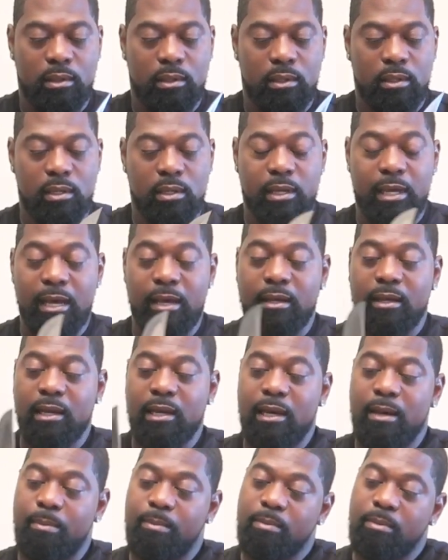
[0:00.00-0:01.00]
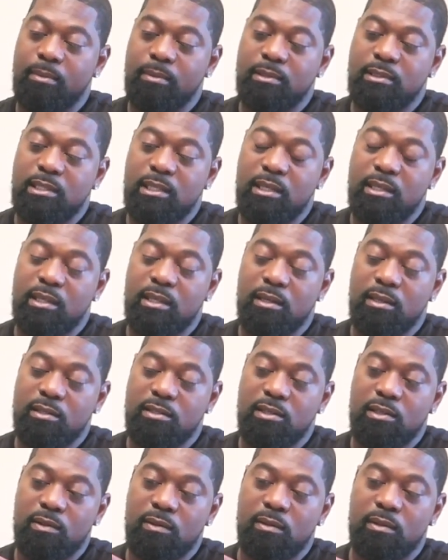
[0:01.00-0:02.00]
Yeah, you got teeth here
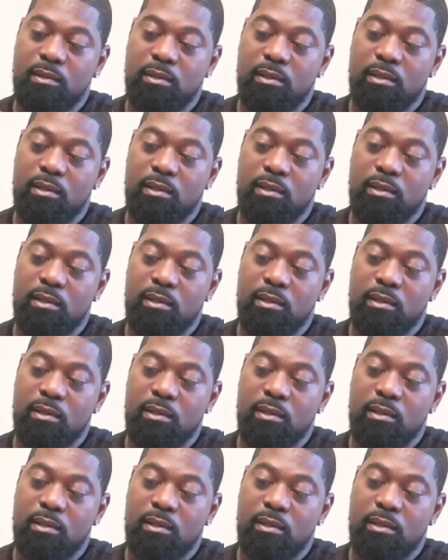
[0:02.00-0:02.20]
too.